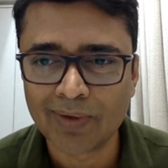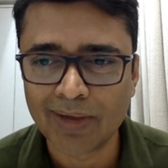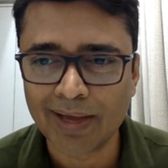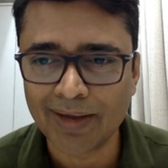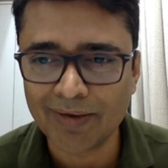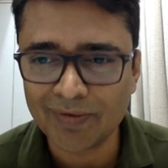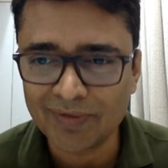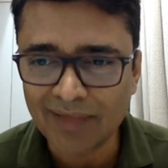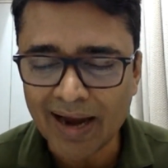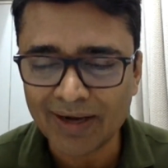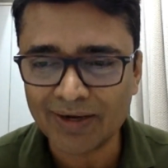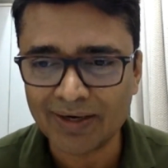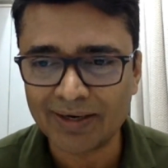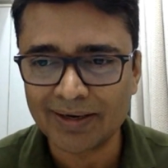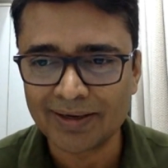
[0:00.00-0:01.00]
And that,
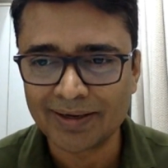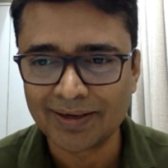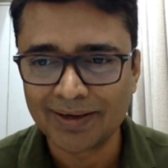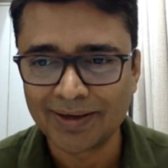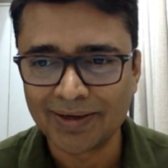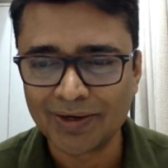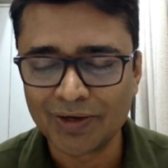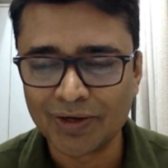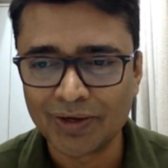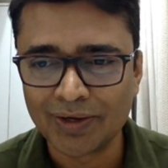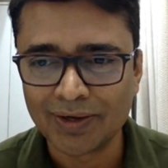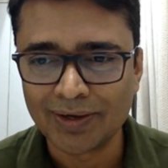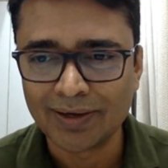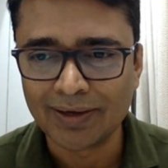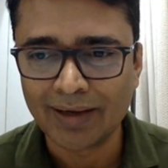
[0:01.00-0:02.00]

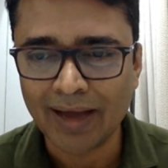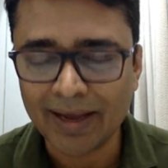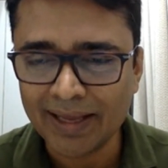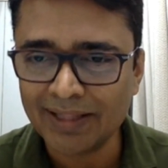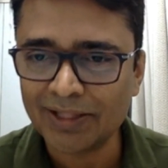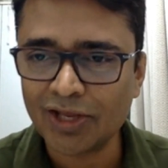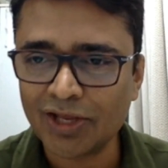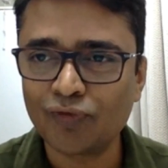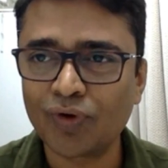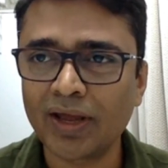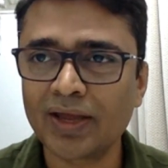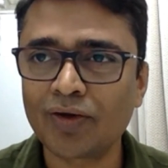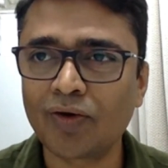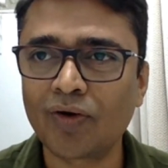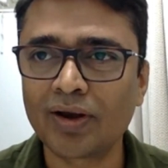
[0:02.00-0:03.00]
again, therefore,
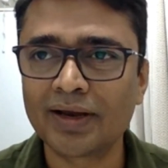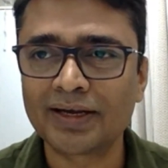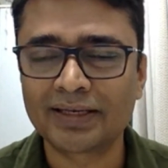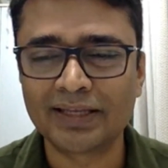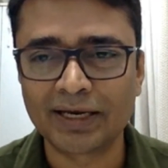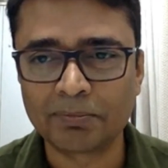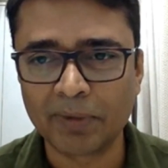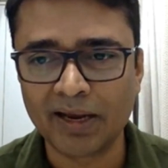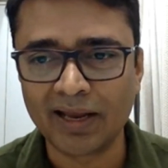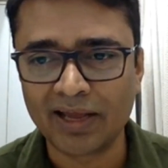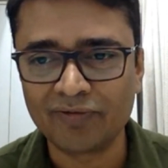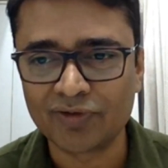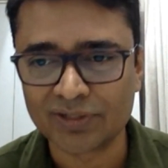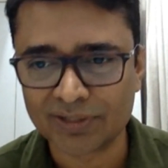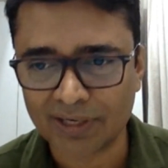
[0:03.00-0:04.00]
I call it that my
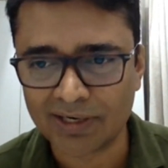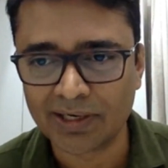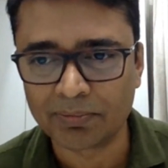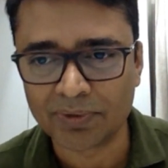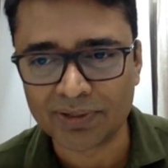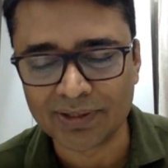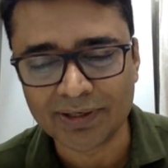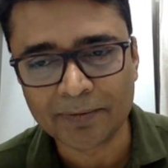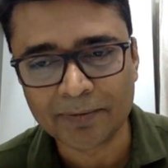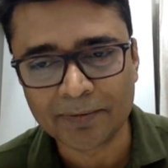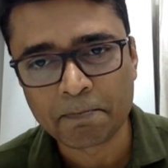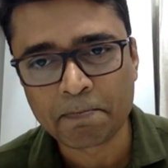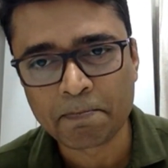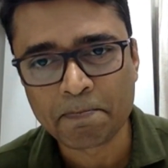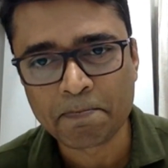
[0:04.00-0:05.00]
life is serendipity,
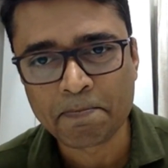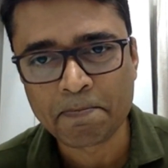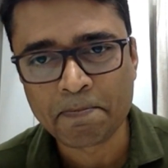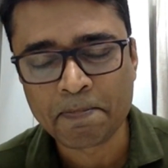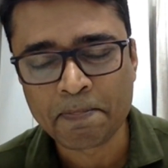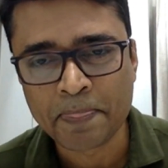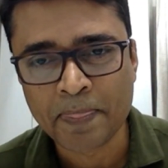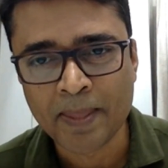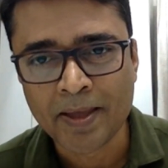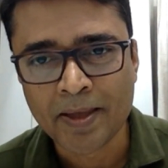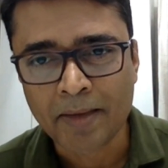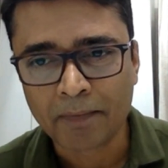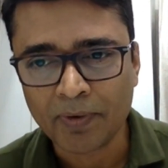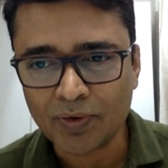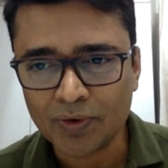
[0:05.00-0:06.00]

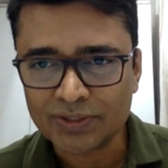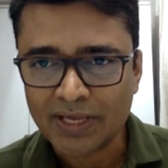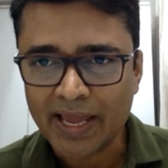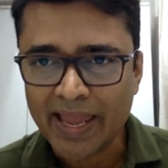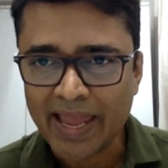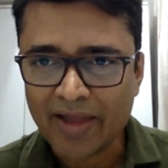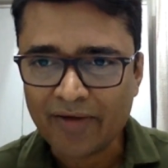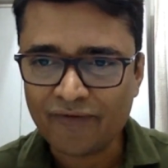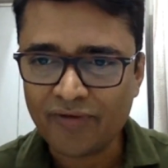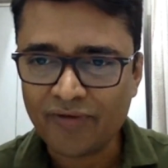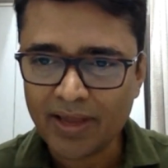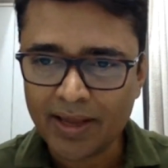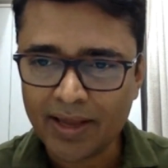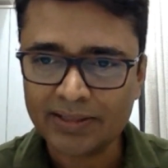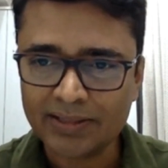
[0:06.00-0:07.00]
because
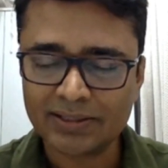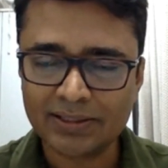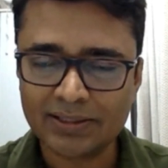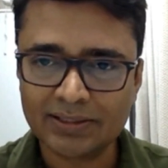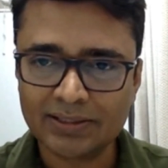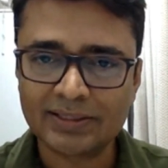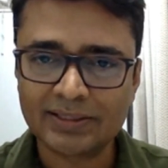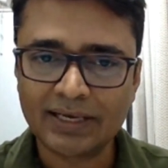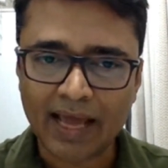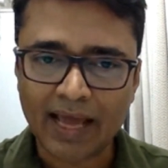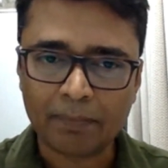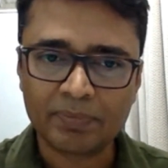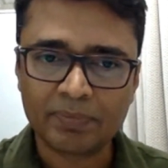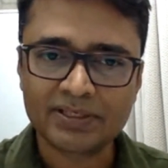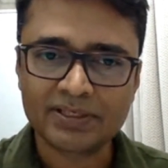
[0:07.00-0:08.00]
every incident that
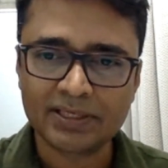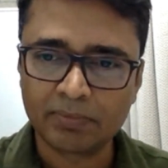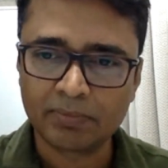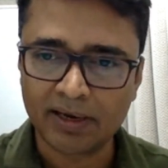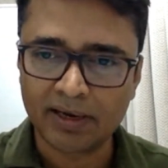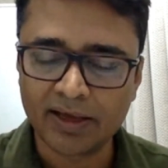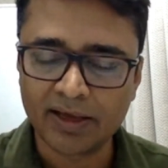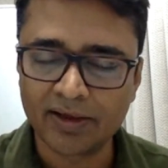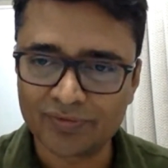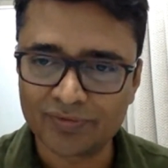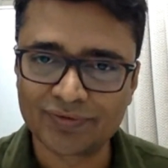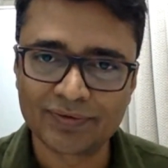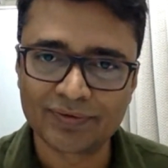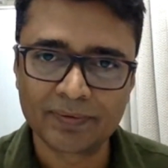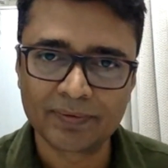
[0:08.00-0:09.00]
happens in my
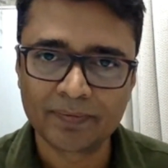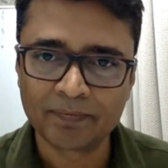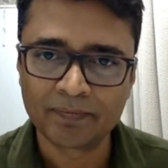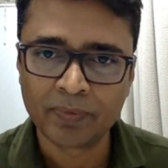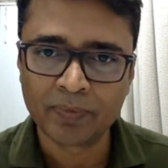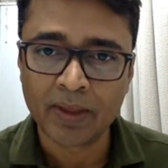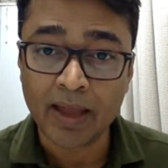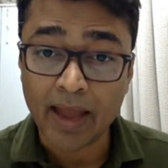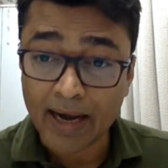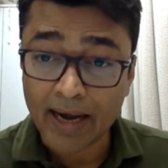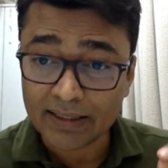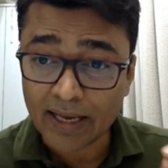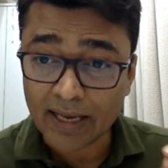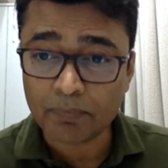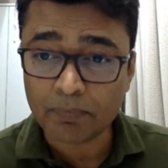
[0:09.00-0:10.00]
life,
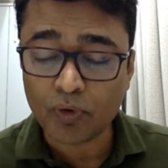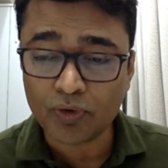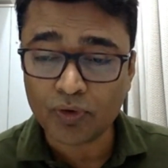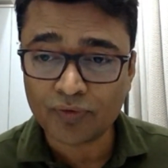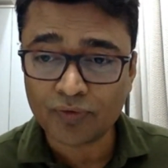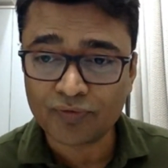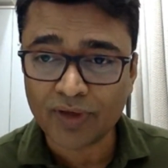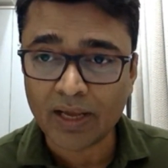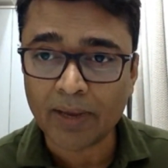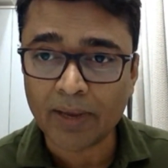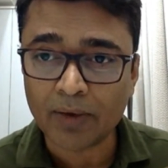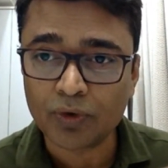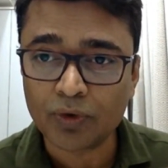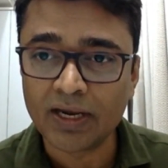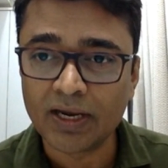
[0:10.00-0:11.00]
at that point of time, I
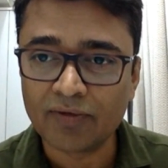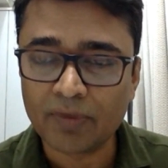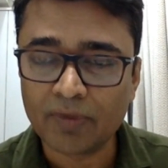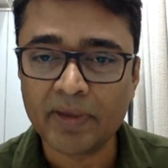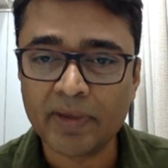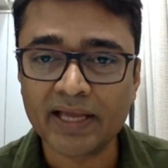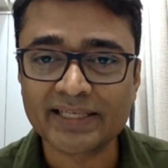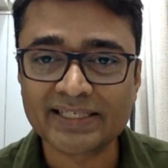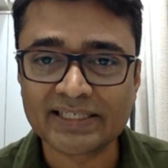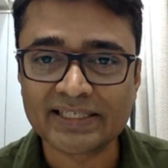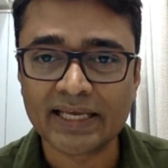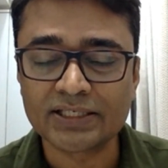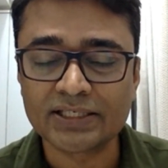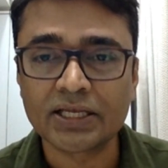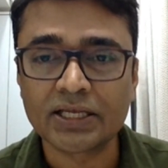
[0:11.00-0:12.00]
could never make
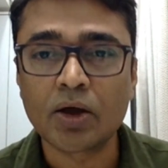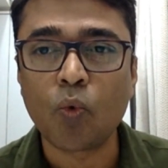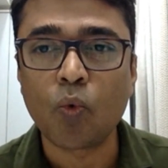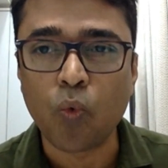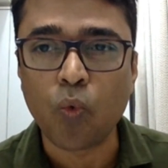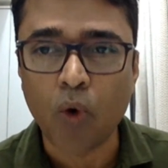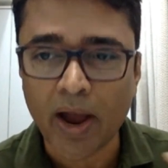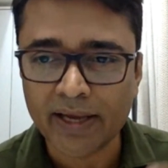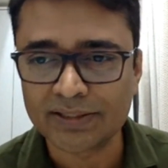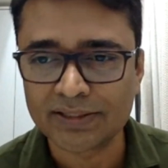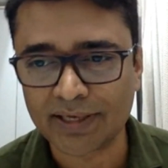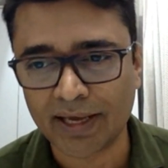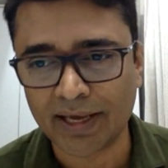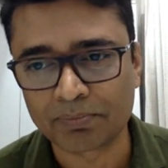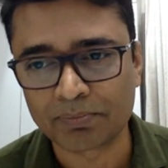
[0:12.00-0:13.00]
sense. Why is
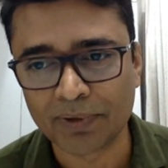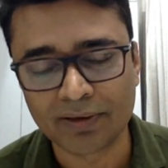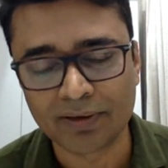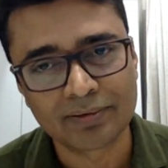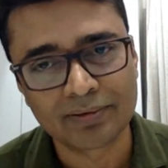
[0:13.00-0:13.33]
it happening?